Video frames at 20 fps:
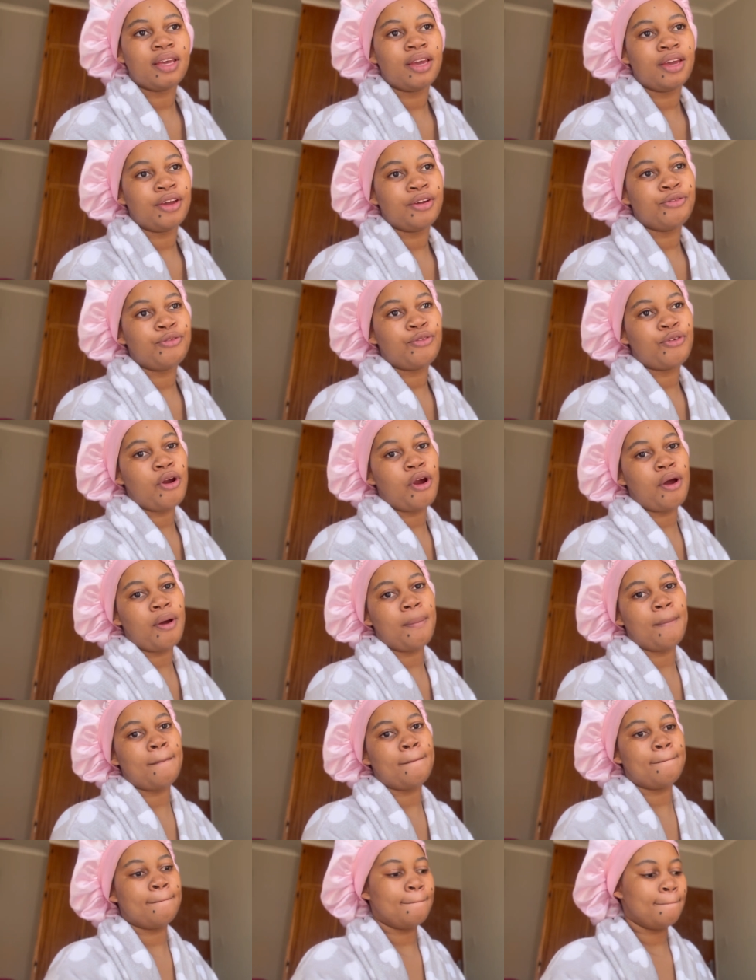hair
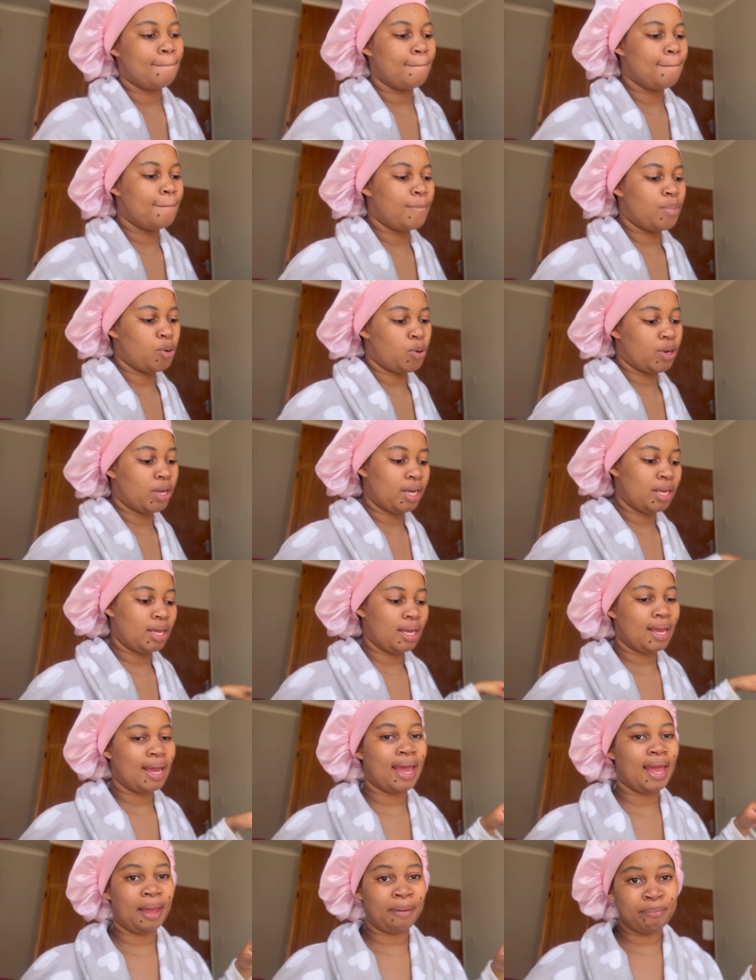from Bony
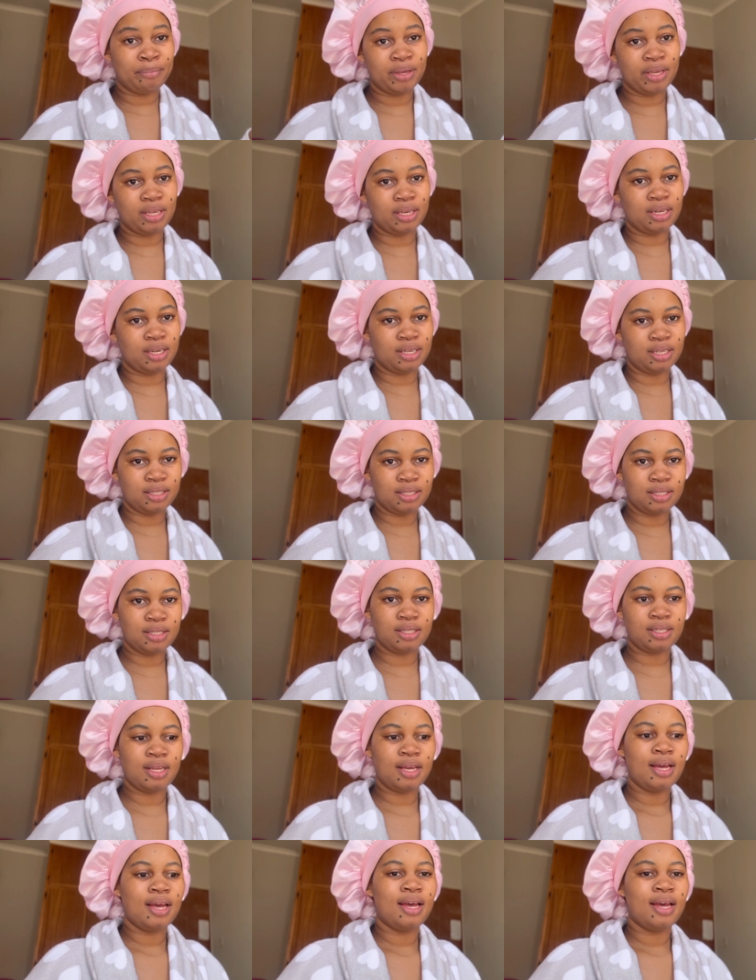Happiness.